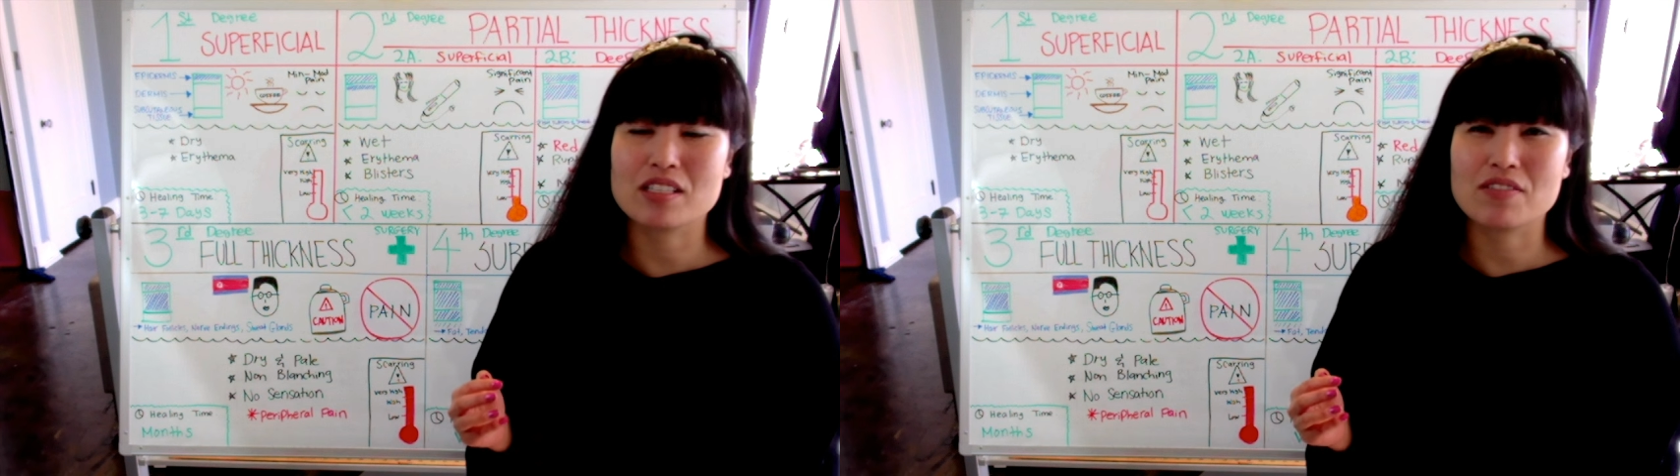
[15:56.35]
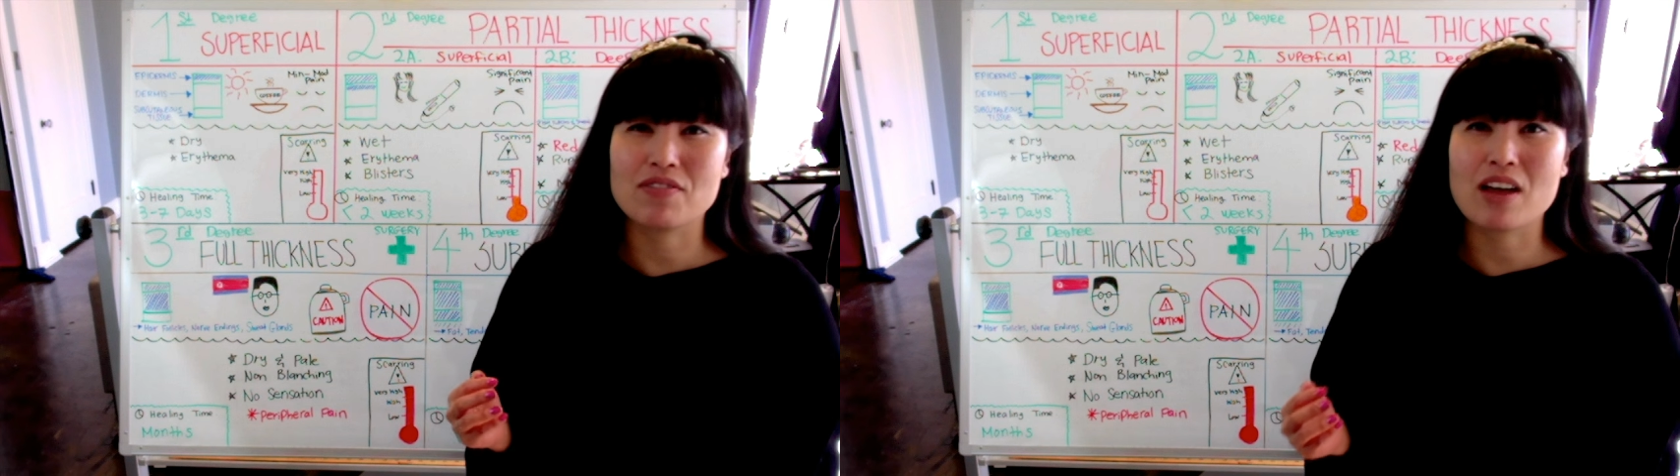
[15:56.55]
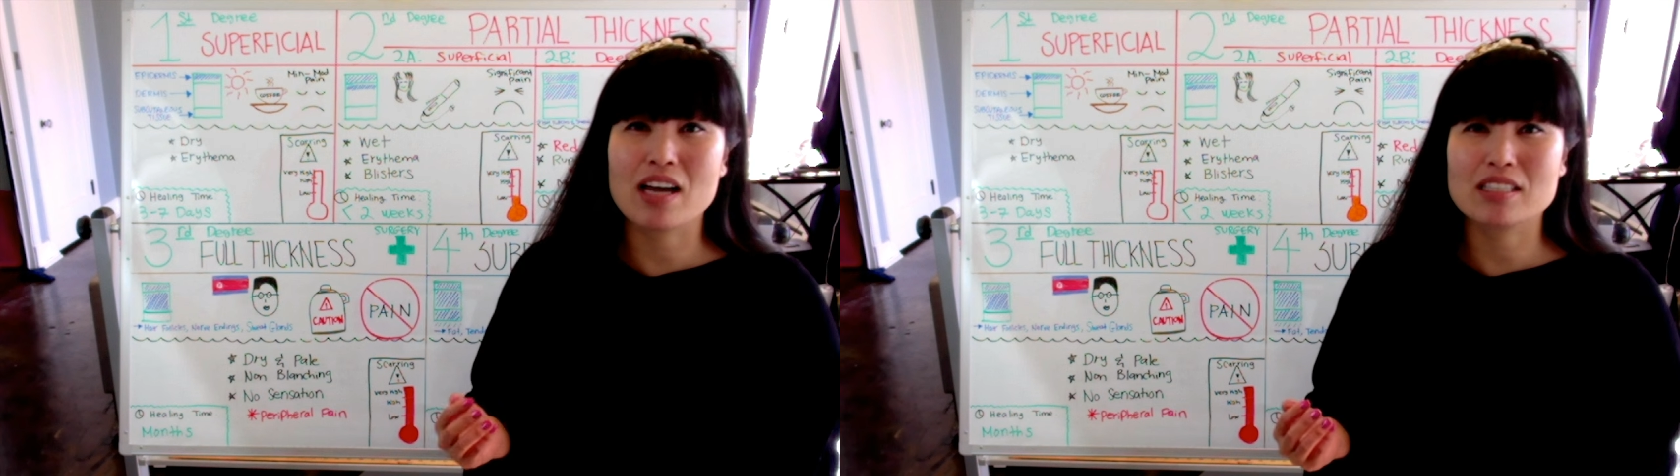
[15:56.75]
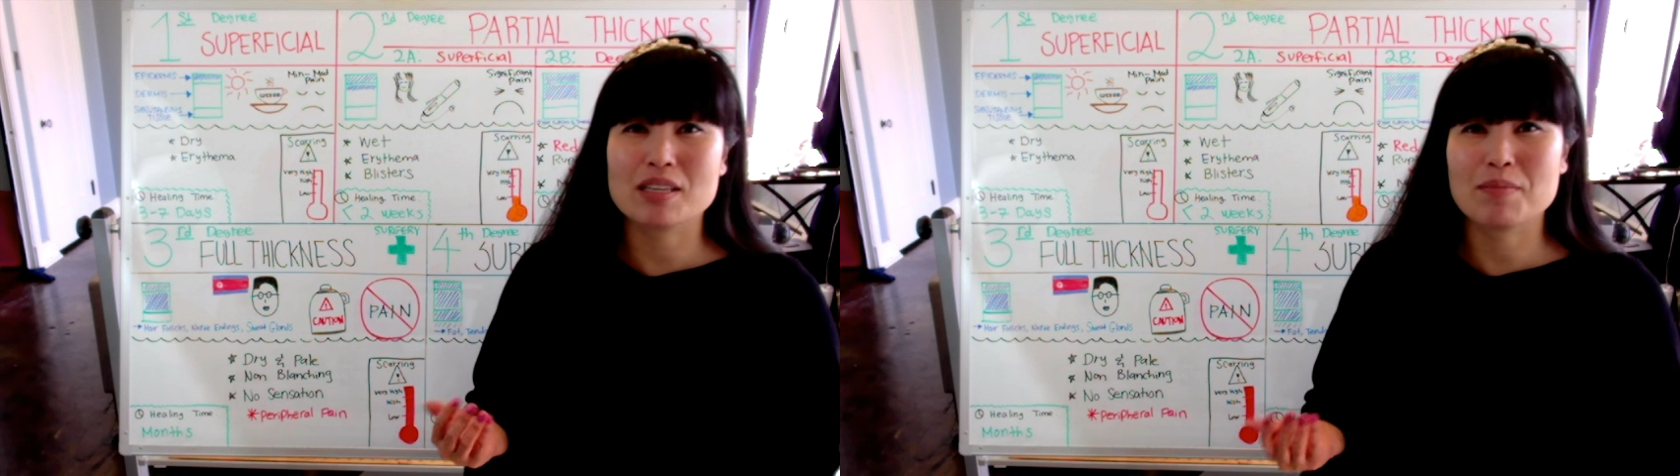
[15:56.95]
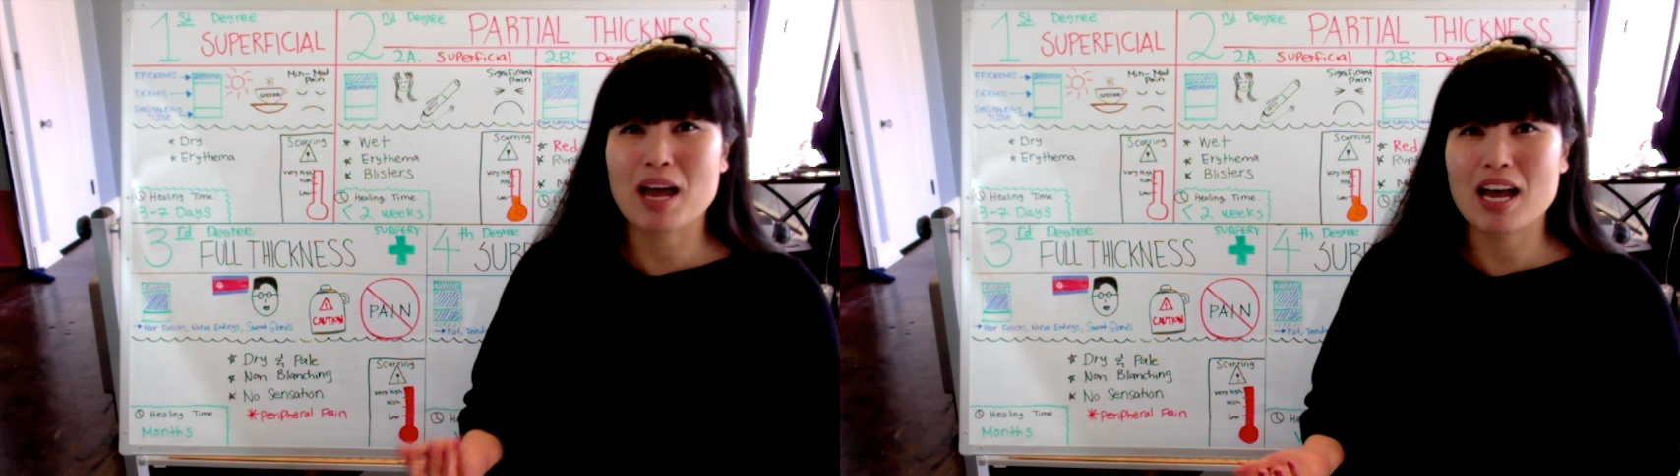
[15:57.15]
In fact,
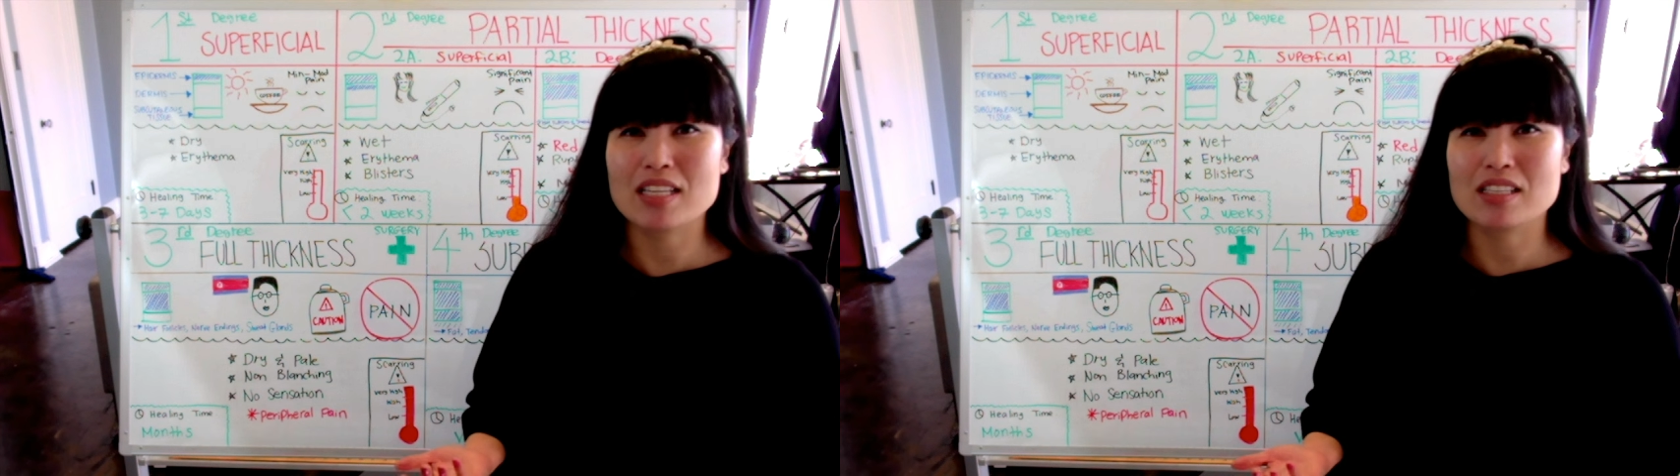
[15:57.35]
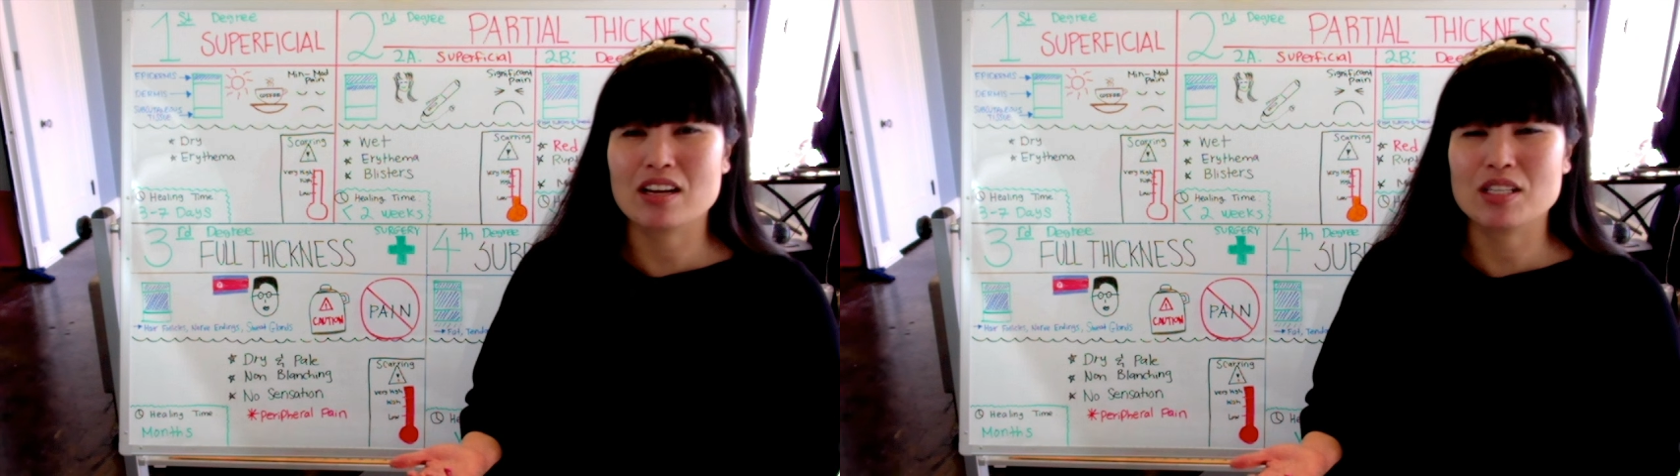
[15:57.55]
he passed on